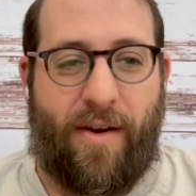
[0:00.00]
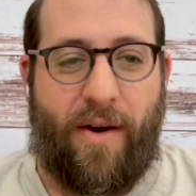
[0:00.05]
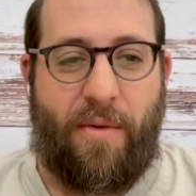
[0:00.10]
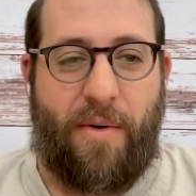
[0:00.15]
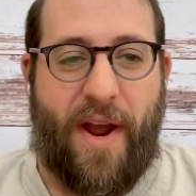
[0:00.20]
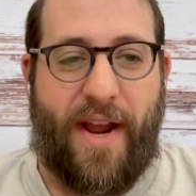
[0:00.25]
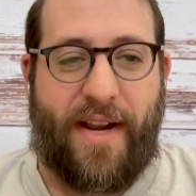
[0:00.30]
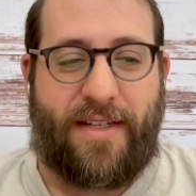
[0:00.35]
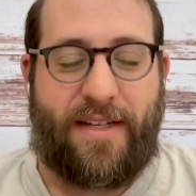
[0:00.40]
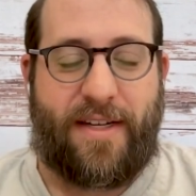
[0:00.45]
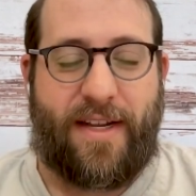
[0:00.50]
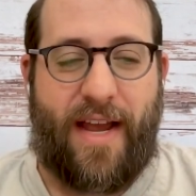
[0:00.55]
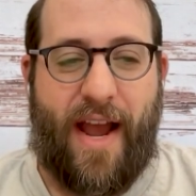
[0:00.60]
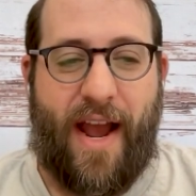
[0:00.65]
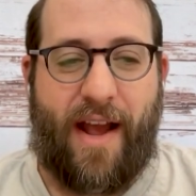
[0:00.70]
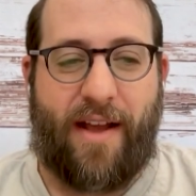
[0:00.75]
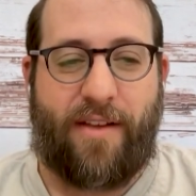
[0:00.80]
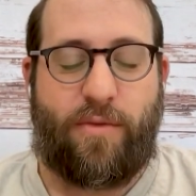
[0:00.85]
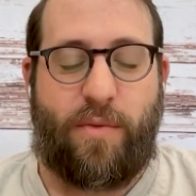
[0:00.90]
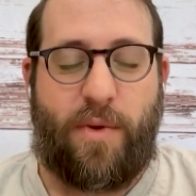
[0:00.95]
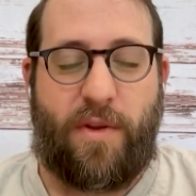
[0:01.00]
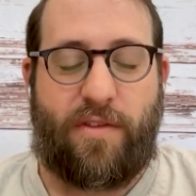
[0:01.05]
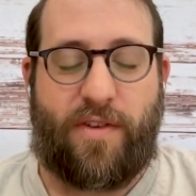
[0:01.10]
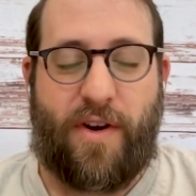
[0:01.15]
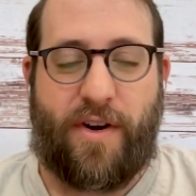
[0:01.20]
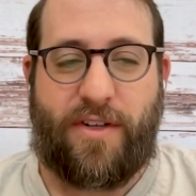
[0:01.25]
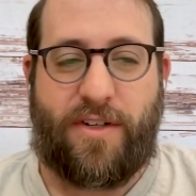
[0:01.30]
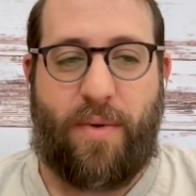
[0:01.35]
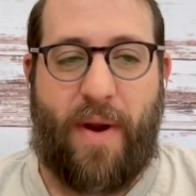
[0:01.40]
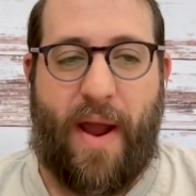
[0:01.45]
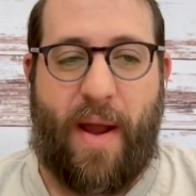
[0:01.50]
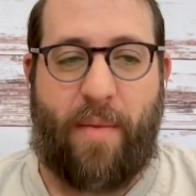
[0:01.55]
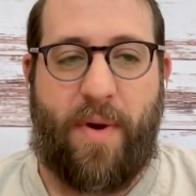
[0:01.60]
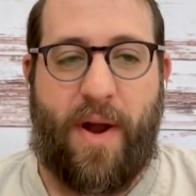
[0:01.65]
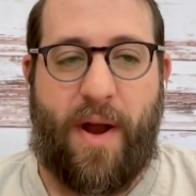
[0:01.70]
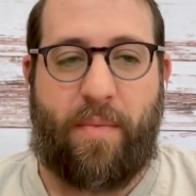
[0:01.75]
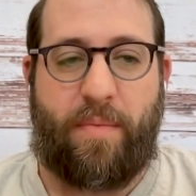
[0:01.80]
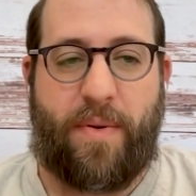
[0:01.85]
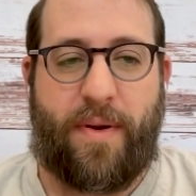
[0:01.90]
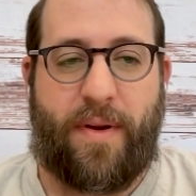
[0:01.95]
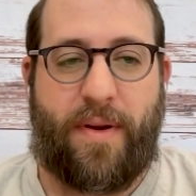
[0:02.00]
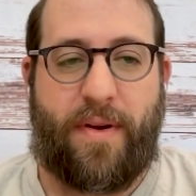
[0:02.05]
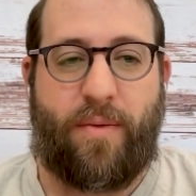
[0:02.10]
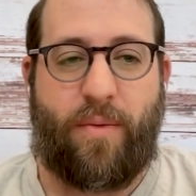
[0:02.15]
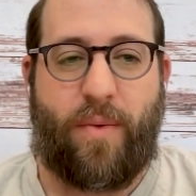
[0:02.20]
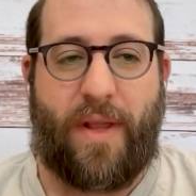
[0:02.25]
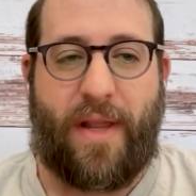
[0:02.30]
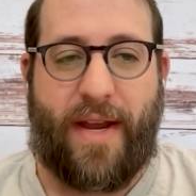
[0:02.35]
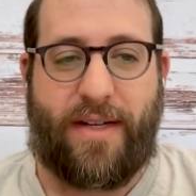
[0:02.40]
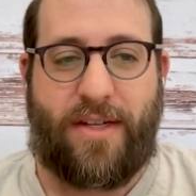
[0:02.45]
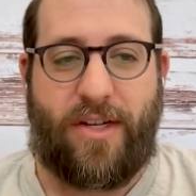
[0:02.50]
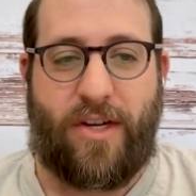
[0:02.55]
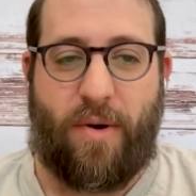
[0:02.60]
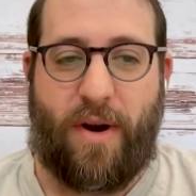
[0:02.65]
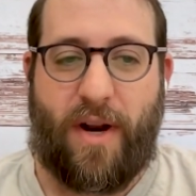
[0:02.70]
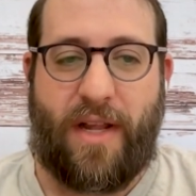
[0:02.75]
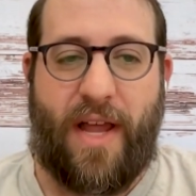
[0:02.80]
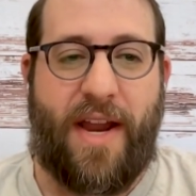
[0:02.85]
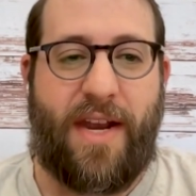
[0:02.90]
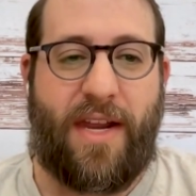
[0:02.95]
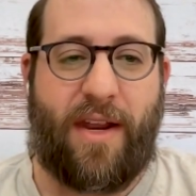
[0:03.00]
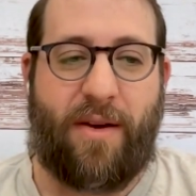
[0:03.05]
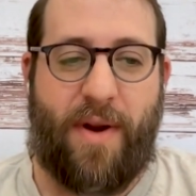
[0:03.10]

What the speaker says: All right, as we start to wrap up, we like to do our lightning